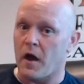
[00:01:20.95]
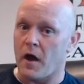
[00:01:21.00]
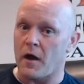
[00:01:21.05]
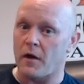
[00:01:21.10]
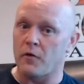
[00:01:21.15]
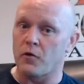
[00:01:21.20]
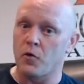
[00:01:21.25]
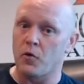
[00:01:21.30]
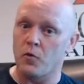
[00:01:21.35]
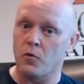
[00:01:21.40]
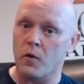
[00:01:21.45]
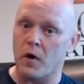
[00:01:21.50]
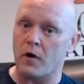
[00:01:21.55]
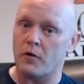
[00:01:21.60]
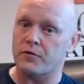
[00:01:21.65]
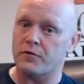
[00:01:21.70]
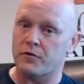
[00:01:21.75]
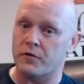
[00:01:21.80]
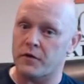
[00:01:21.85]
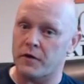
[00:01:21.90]
And who
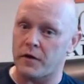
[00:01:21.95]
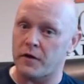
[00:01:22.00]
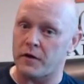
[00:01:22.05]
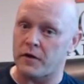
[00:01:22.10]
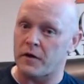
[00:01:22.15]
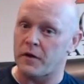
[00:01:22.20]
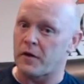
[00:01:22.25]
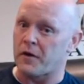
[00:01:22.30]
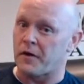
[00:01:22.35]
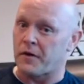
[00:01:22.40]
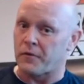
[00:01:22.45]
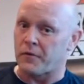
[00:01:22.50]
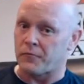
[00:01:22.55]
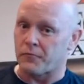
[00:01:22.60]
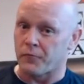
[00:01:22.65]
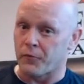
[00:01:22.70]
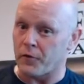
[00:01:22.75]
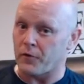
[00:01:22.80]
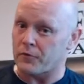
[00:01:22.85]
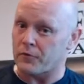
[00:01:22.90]
else to get
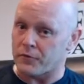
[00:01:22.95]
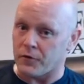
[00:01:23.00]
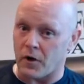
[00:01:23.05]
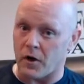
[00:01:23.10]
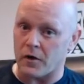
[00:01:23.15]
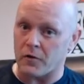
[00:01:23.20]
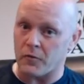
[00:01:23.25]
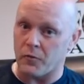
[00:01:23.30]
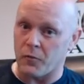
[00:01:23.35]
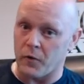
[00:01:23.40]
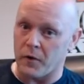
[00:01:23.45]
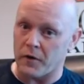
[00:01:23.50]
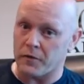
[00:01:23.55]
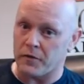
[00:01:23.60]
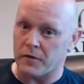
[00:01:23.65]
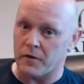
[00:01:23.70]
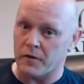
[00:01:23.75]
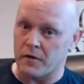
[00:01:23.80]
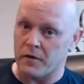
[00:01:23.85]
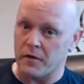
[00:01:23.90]
real talk
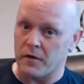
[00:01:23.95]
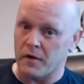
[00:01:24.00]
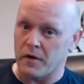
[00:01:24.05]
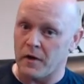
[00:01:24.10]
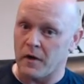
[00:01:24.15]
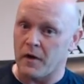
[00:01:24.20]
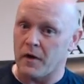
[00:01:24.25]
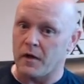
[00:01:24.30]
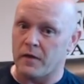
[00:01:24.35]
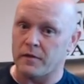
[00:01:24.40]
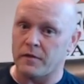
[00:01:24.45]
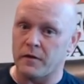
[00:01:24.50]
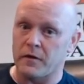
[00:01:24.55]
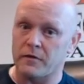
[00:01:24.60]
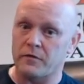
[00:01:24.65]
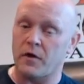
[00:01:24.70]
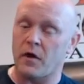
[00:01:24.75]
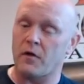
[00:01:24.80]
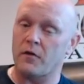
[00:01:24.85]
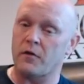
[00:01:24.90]
with
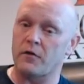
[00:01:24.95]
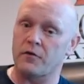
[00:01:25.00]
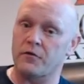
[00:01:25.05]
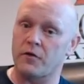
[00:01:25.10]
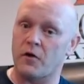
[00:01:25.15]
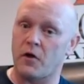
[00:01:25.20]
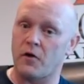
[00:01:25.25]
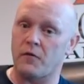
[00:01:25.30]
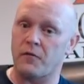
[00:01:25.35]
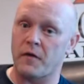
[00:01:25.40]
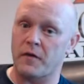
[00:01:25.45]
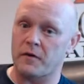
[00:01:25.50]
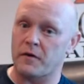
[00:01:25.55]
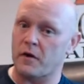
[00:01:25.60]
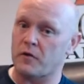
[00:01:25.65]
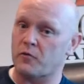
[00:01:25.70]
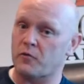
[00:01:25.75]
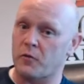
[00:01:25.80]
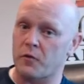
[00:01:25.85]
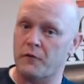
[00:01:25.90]
than telling yourself on the
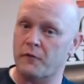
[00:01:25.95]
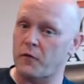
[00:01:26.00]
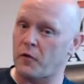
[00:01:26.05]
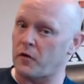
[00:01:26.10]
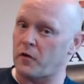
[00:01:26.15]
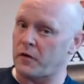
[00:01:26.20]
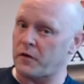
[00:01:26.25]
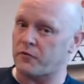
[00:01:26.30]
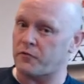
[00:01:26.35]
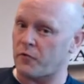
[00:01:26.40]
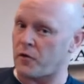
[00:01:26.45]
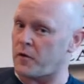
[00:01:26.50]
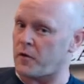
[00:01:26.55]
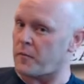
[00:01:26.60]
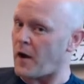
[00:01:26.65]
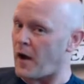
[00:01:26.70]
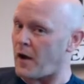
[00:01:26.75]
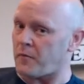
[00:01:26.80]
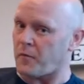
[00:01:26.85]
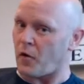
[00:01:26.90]
days when you feel extreme
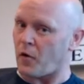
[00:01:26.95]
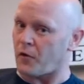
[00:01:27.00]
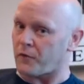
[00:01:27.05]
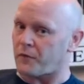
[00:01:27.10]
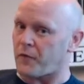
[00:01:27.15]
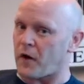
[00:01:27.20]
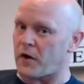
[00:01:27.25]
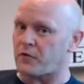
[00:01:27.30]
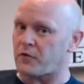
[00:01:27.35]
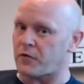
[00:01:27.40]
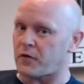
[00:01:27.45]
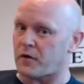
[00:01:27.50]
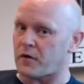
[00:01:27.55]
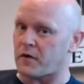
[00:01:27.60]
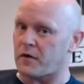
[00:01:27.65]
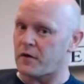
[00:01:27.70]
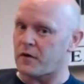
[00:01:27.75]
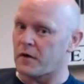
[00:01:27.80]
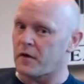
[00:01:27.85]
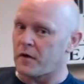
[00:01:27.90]
high
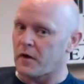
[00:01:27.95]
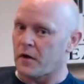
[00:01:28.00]
motivation,